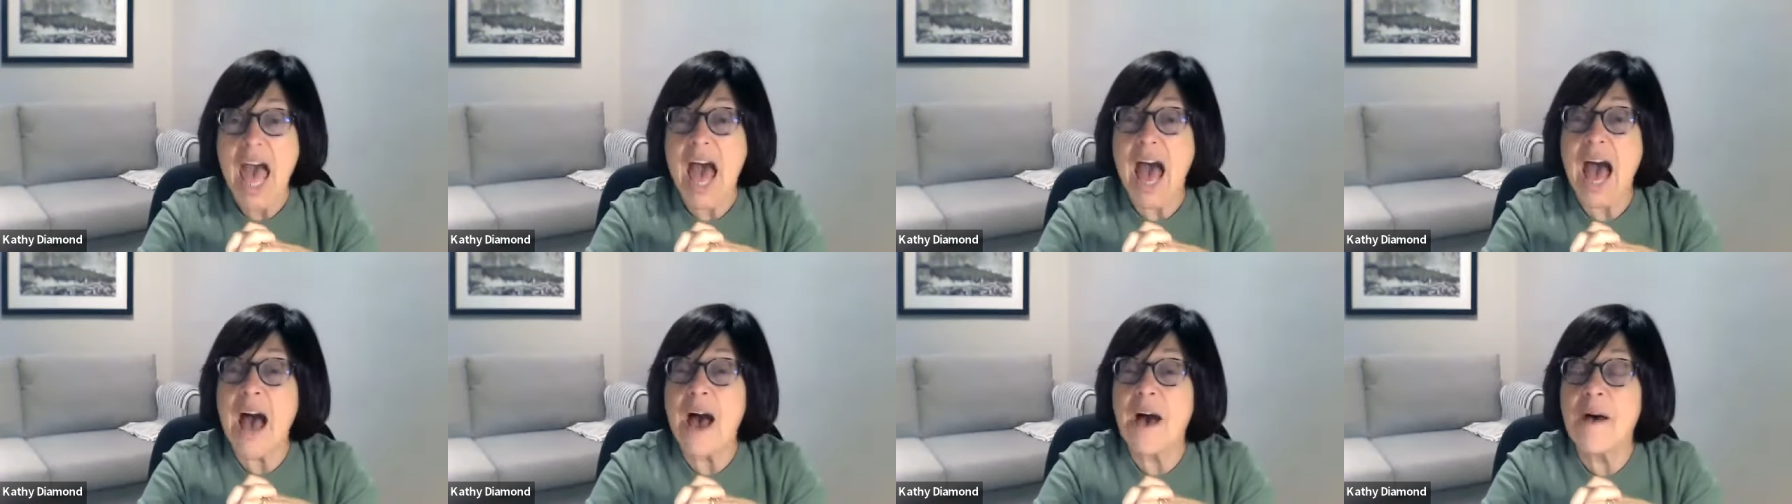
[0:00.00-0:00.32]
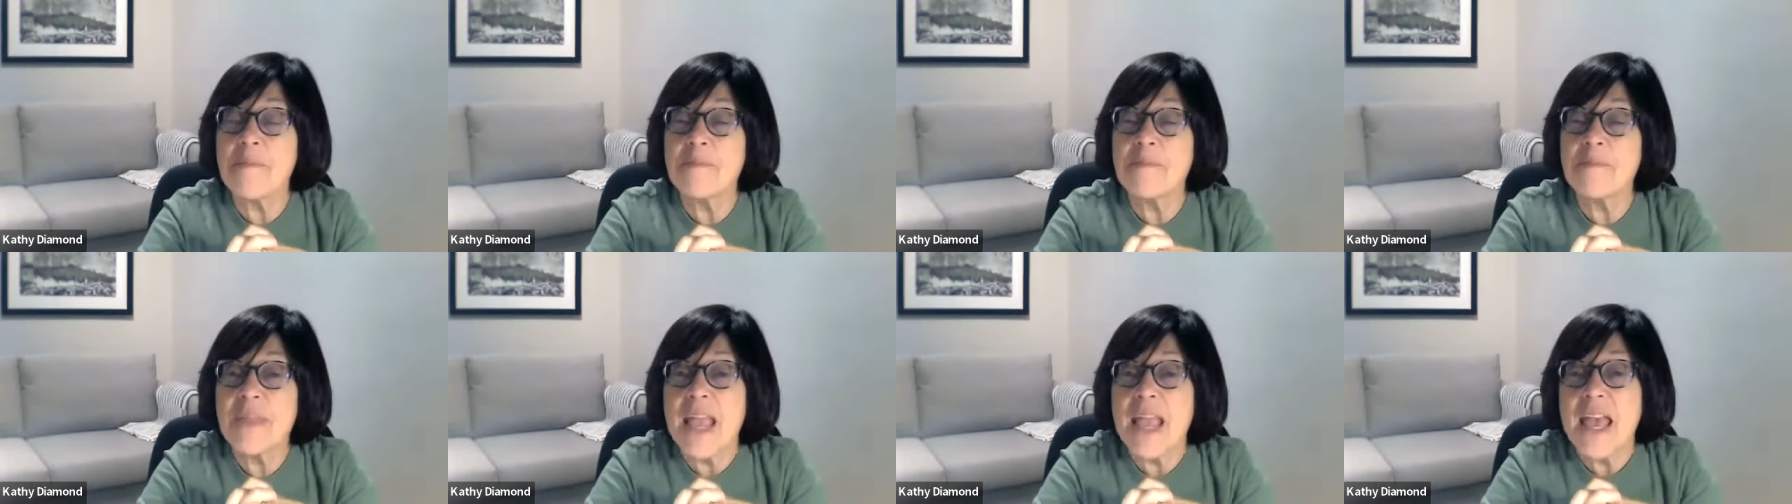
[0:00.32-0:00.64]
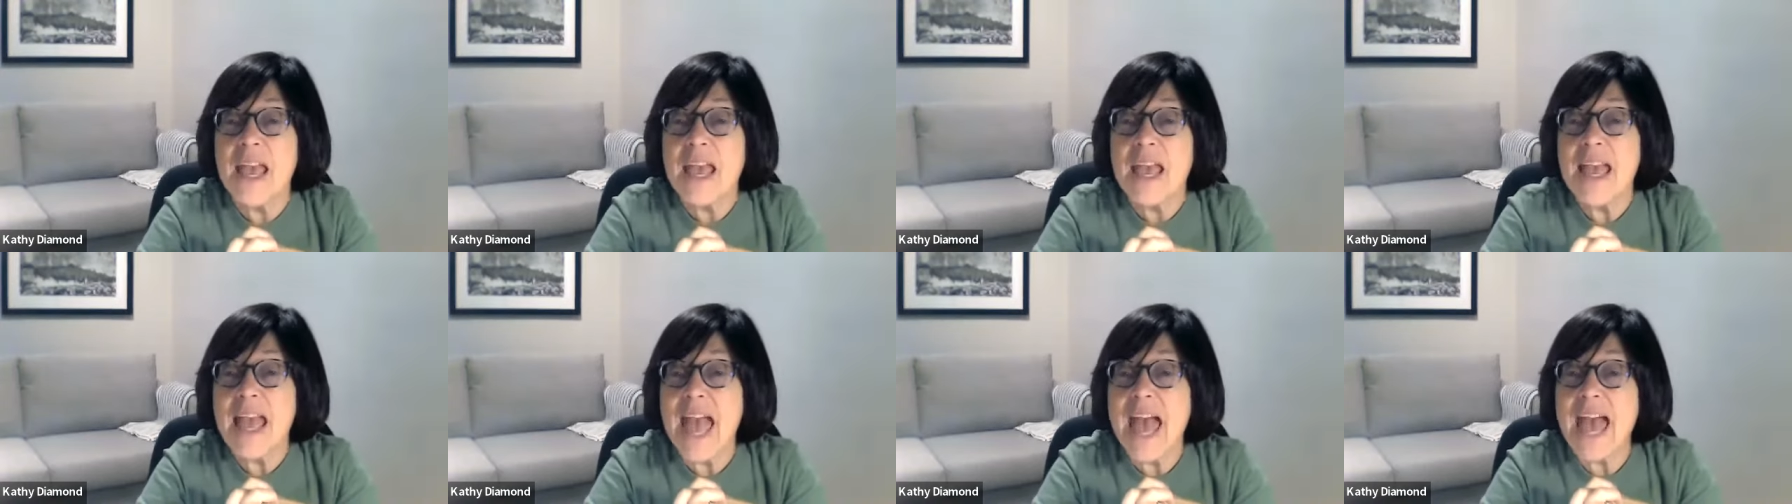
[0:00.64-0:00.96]
Um,
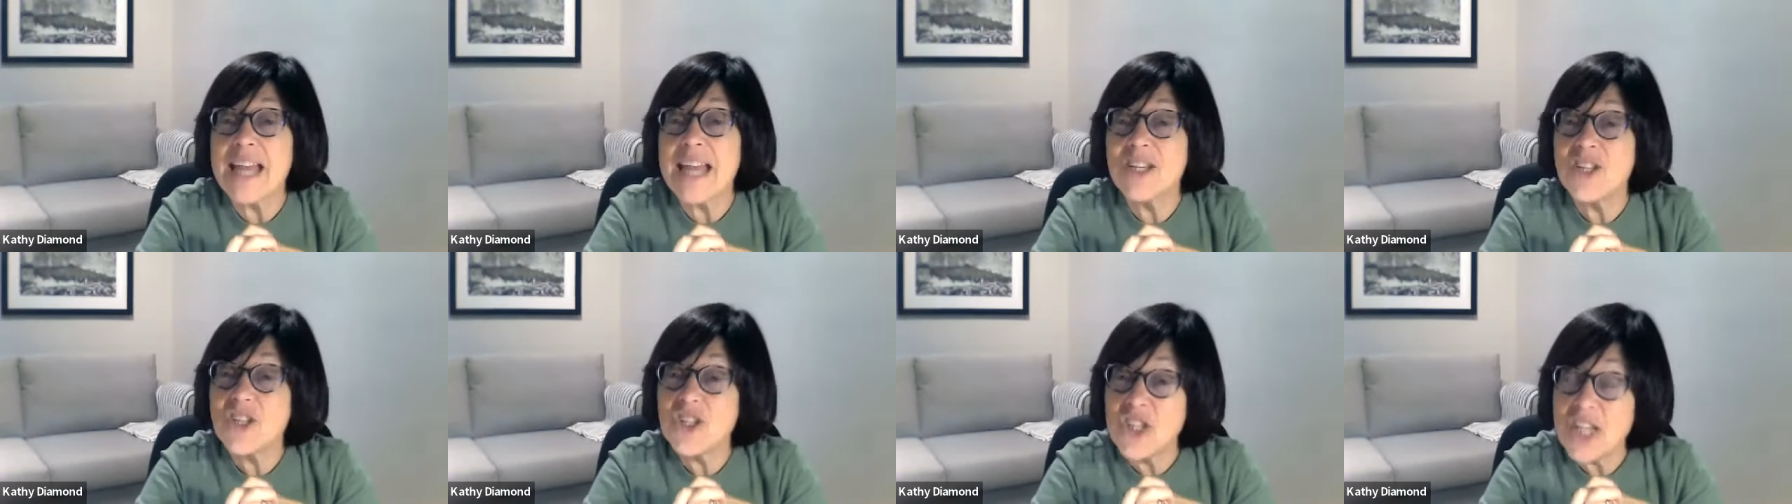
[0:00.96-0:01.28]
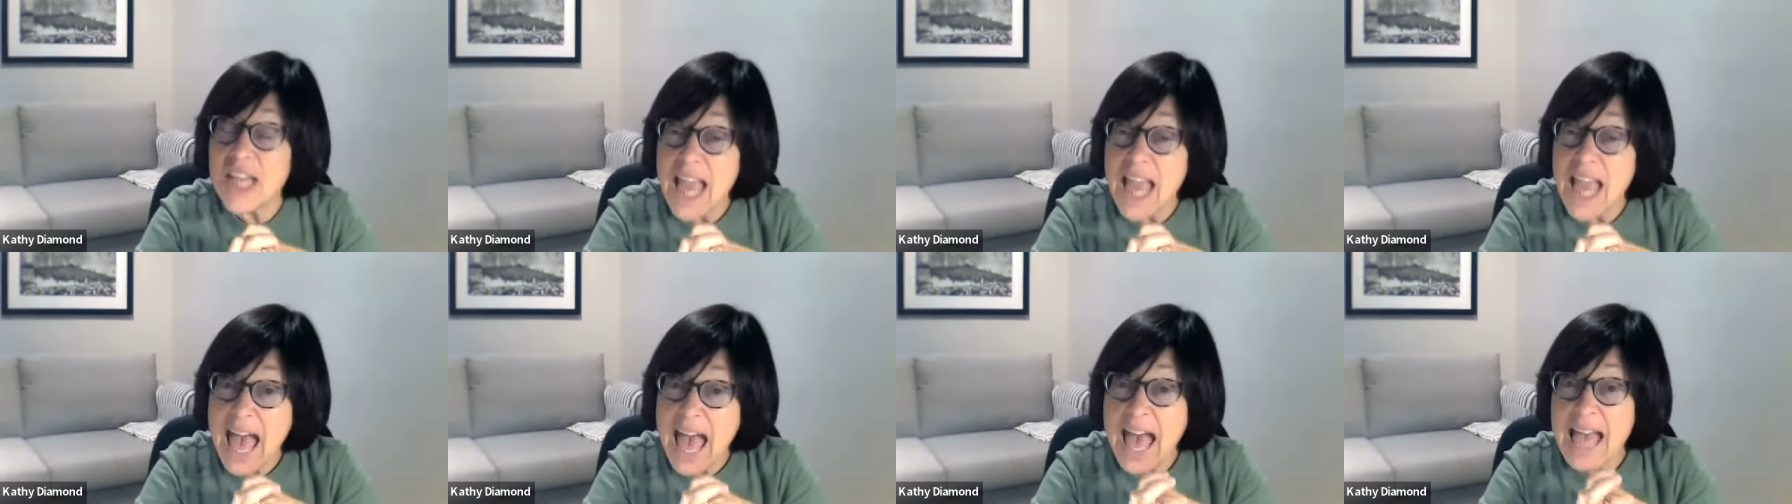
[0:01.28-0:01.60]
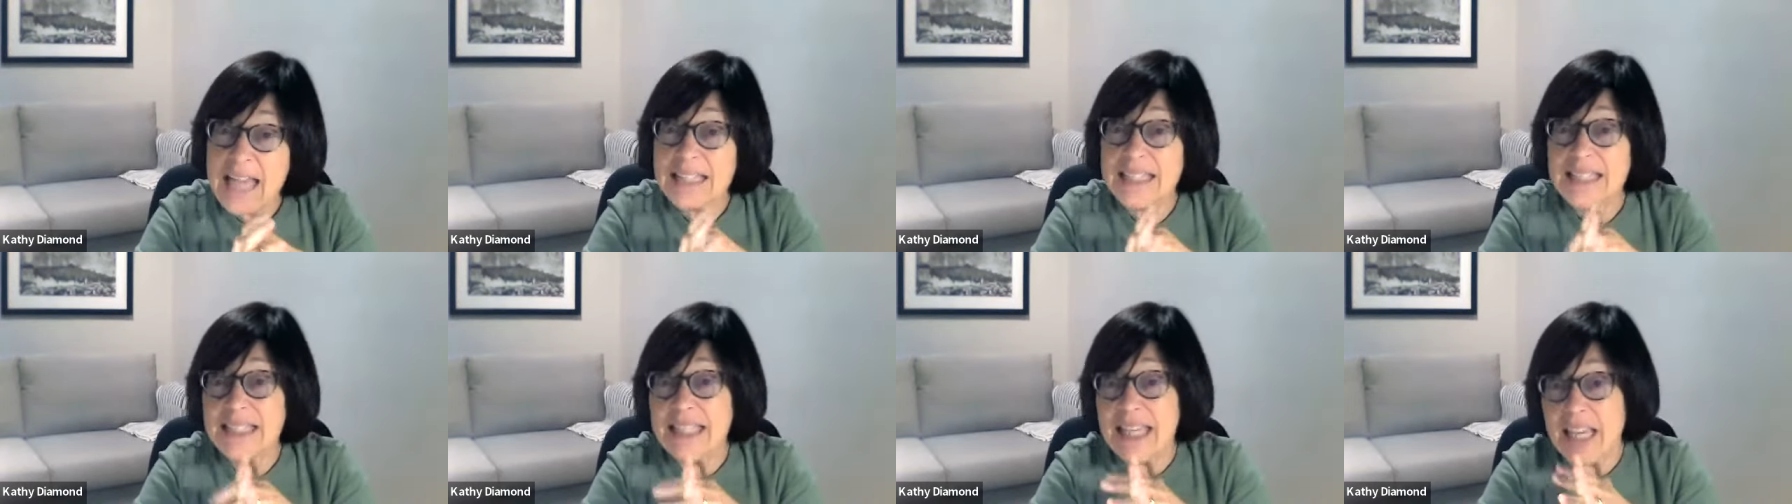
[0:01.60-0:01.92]
and she
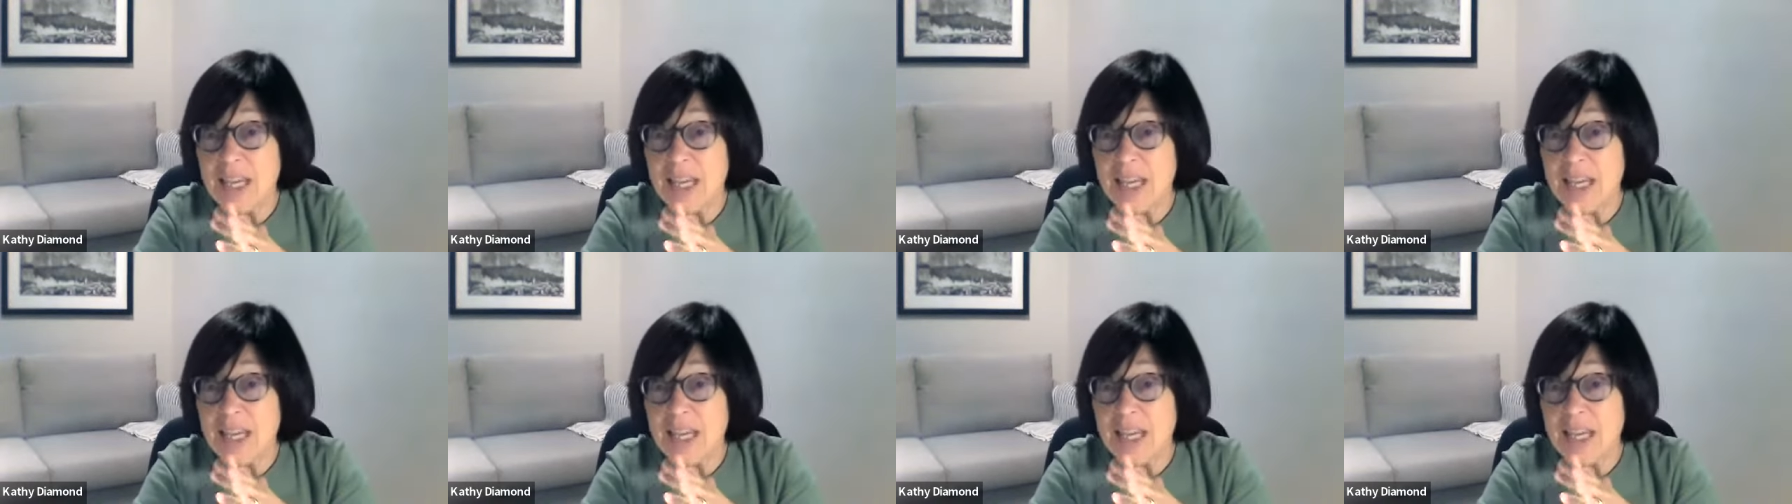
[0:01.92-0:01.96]
acts